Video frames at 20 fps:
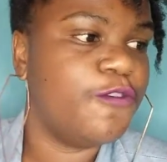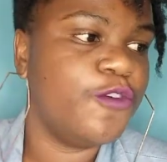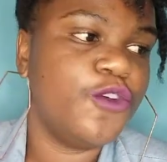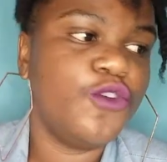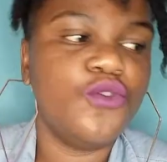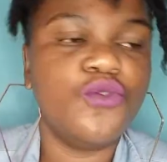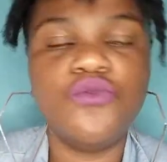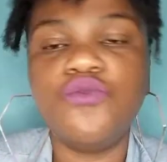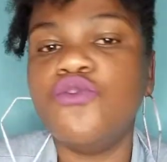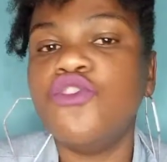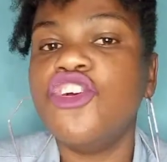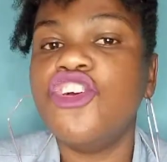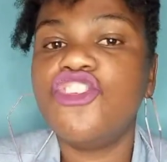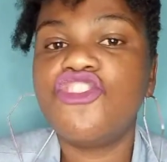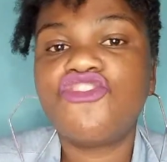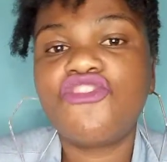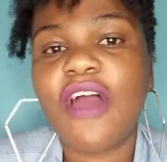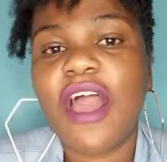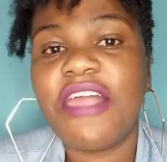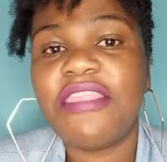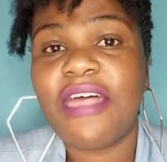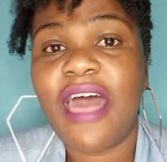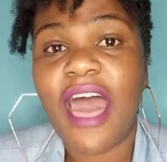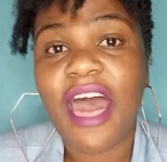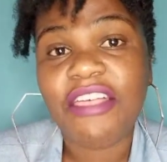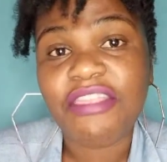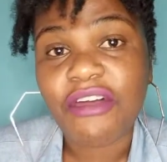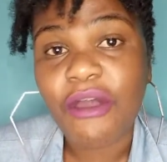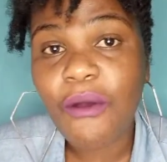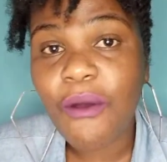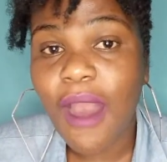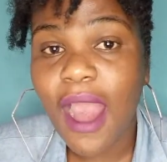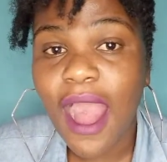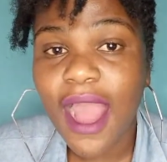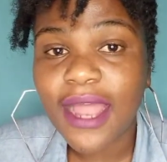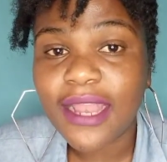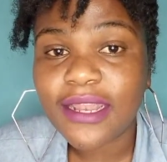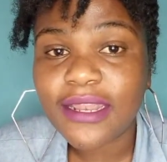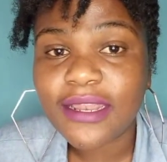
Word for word: for you, try the other one.